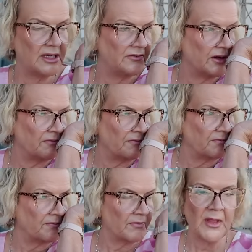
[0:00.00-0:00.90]
evening,
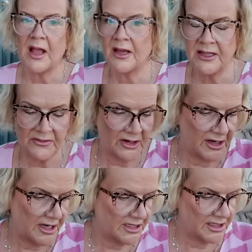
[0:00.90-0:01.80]
and they're very
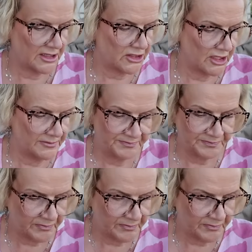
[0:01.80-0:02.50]
nice actually.